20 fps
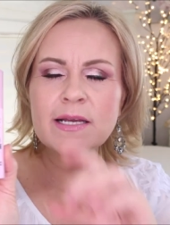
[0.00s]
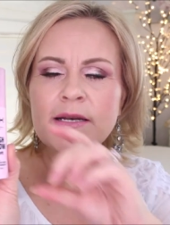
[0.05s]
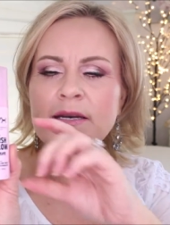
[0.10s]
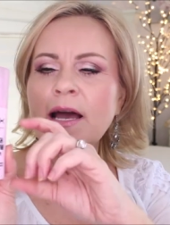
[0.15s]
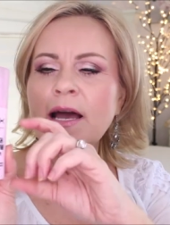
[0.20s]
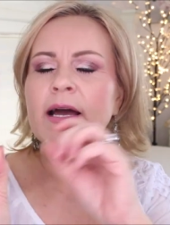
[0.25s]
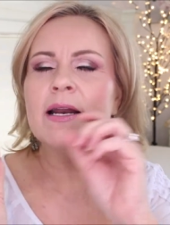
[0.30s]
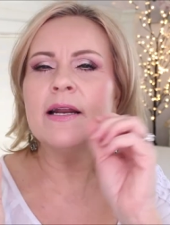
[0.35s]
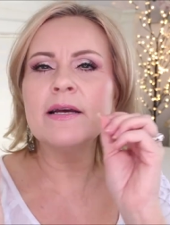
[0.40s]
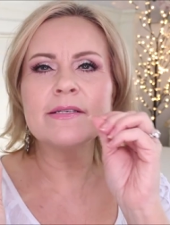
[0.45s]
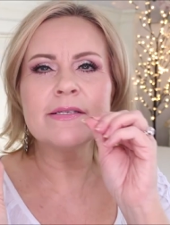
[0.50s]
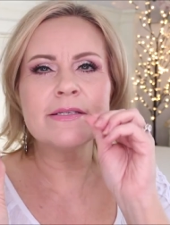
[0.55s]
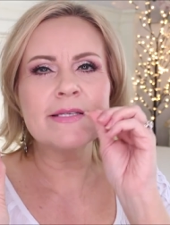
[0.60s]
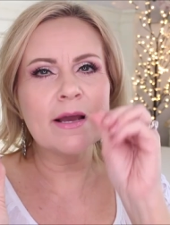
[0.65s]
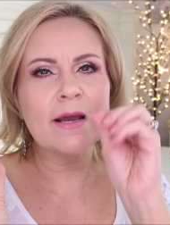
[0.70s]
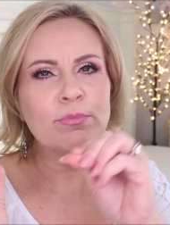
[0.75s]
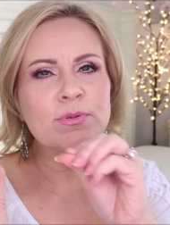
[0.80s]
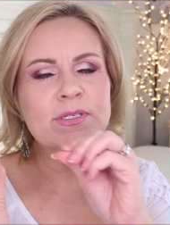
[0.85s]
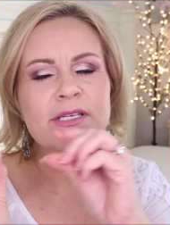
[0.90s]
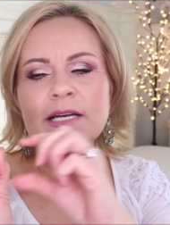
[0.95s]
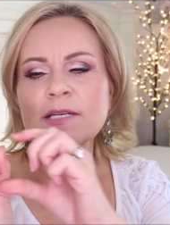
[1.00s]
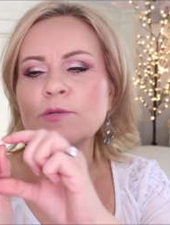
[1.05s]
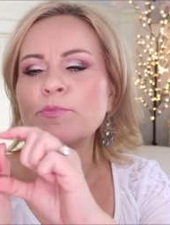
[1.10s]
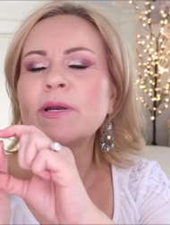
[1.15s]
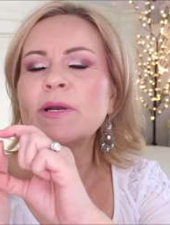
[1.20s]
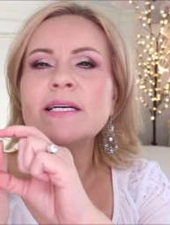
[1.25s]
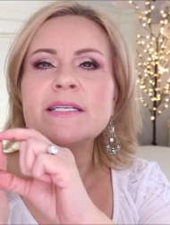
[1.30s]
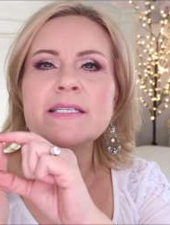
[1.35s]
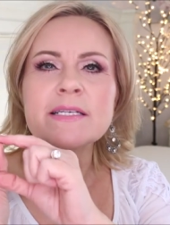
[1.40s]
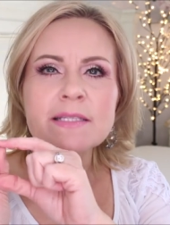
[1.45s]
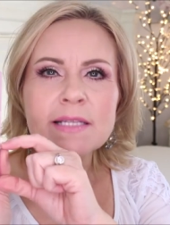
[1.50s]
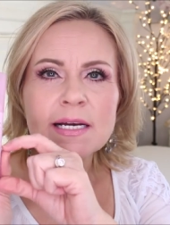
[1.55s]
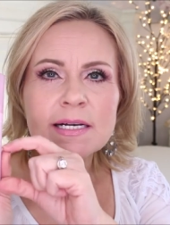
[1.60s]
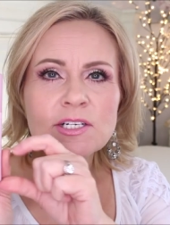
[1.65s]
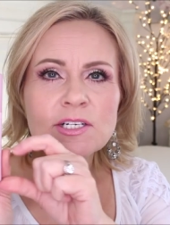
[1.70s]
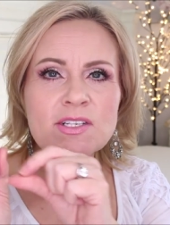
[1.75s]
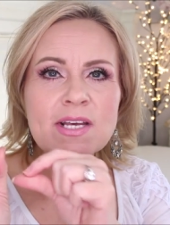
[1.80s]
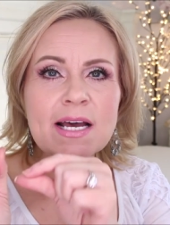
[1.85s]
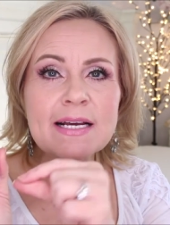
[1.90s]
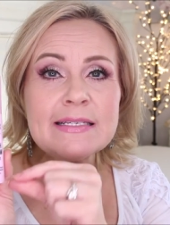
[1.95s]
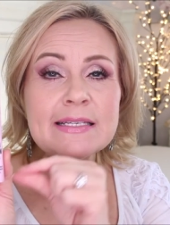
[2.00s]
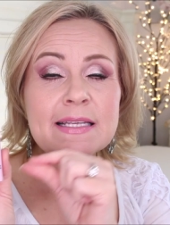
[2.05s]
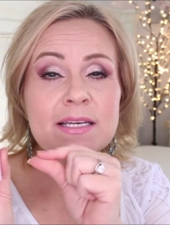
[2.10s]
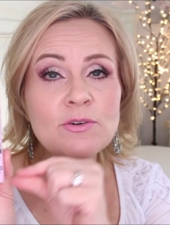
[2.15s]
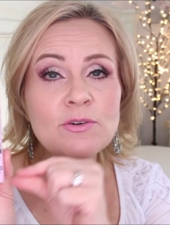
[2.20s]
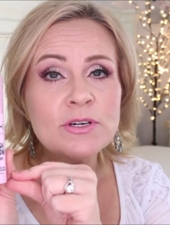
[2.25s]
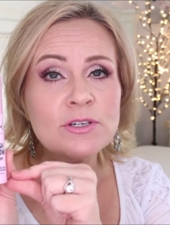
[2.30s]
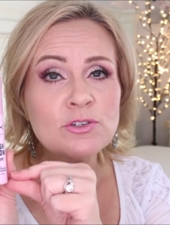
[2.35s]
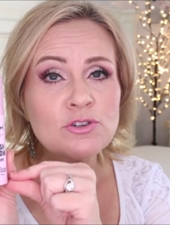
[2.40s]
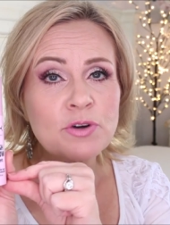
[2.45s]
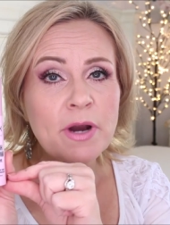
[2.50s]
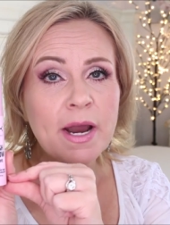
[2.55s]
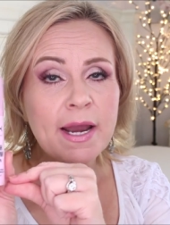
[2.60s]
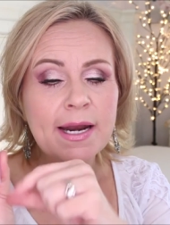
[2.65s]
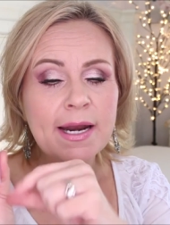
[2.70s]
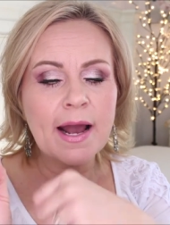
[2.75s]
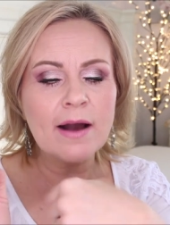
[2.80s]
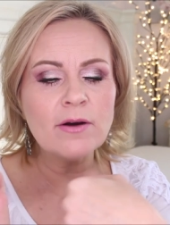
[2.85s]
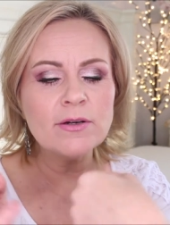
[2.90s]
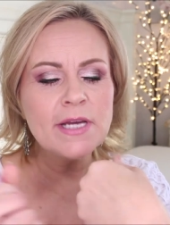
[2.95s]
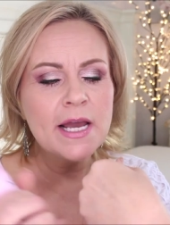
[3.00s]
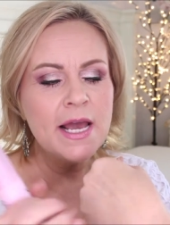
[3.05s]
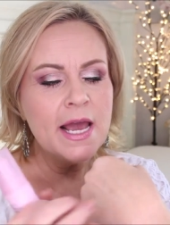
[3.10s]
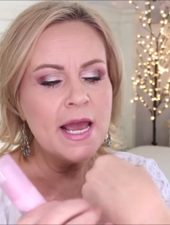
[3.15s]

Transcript: not a sample size, but a deluxe size that you can try it out